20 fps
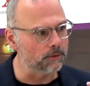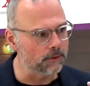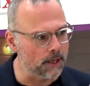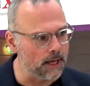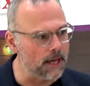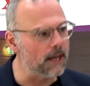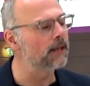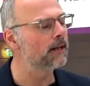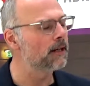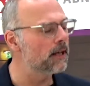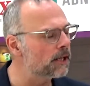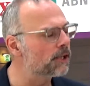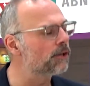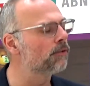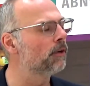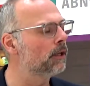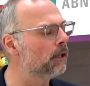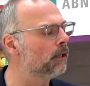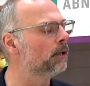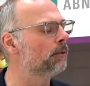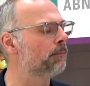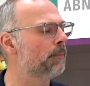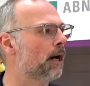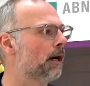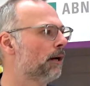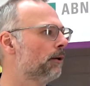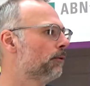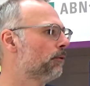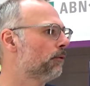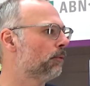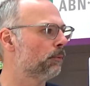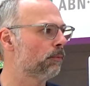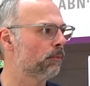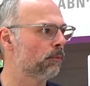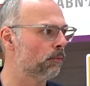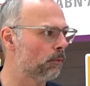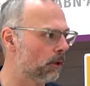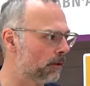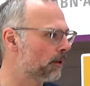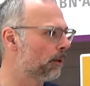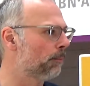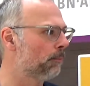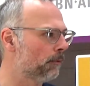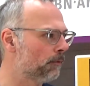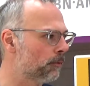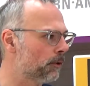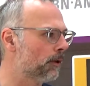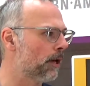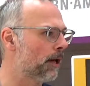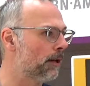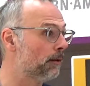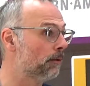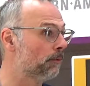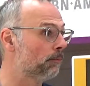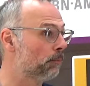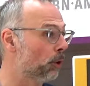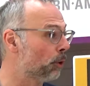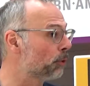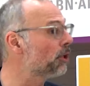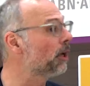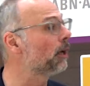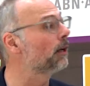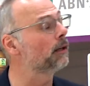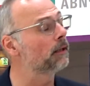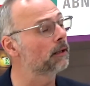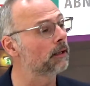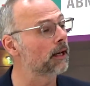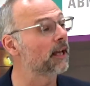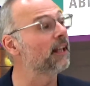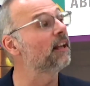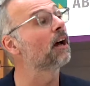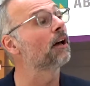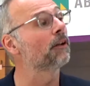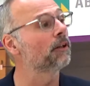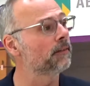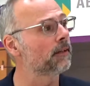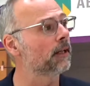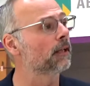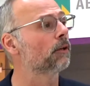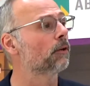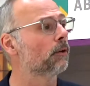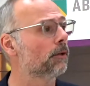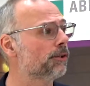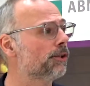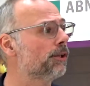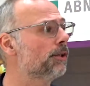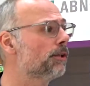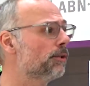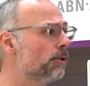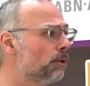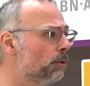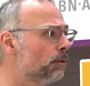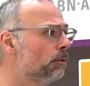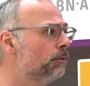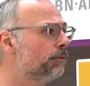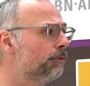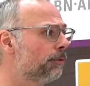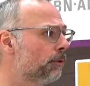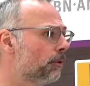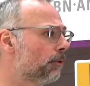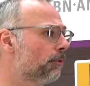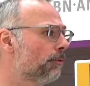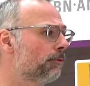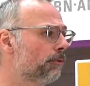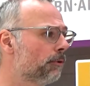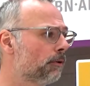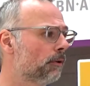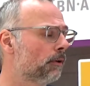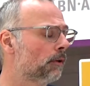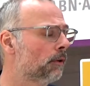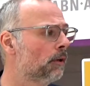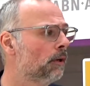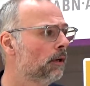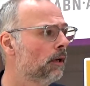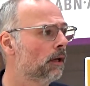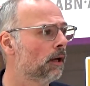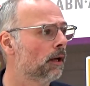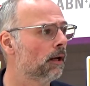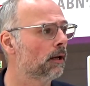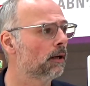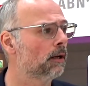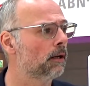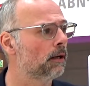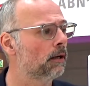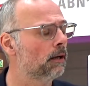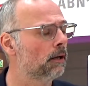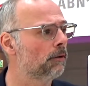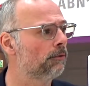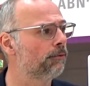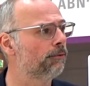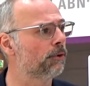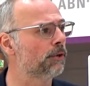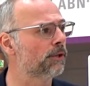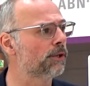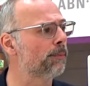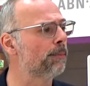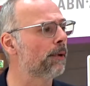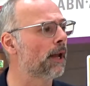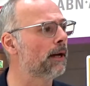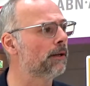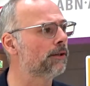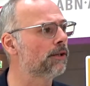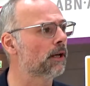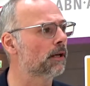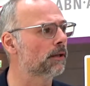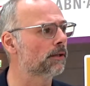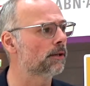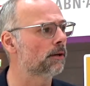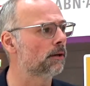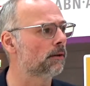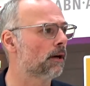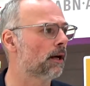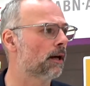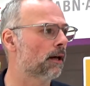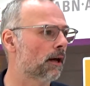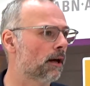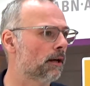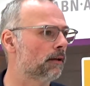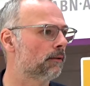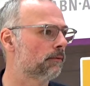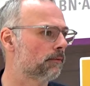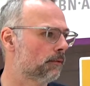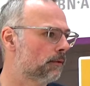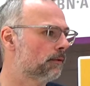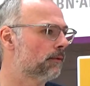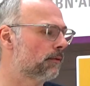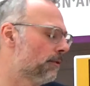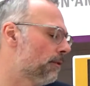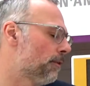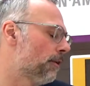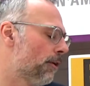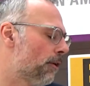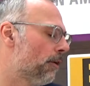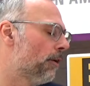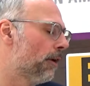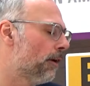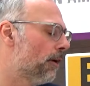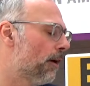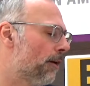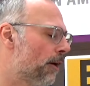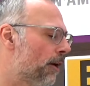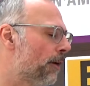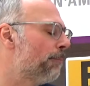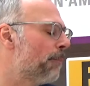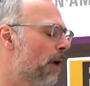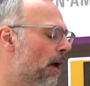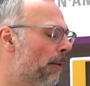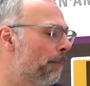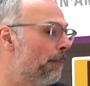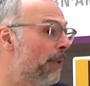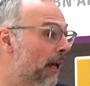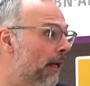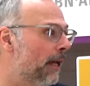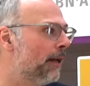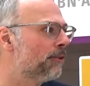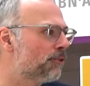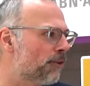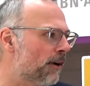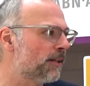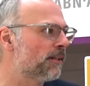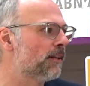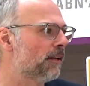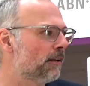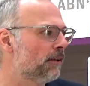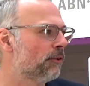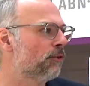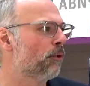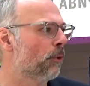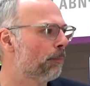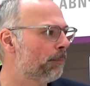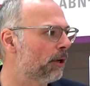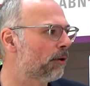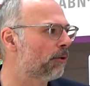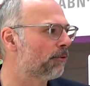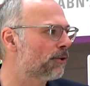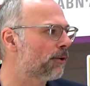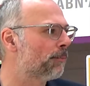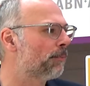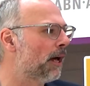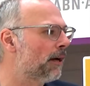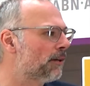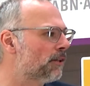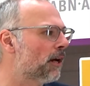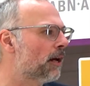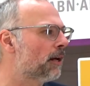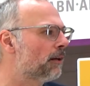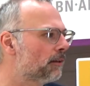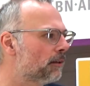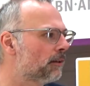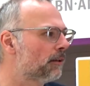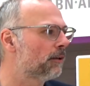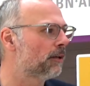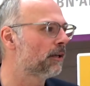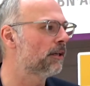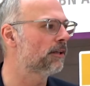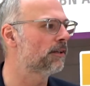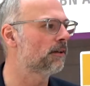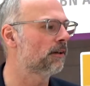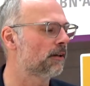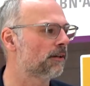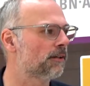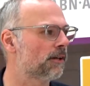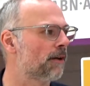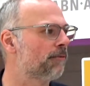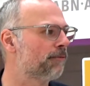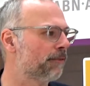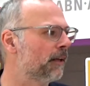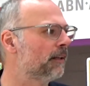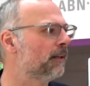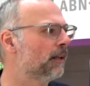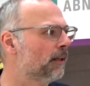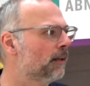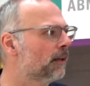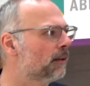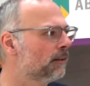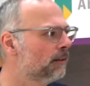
it is really about what can blockchain and other technologies do for the supply chain. So a big interest in the topic of supply chain is I think needed.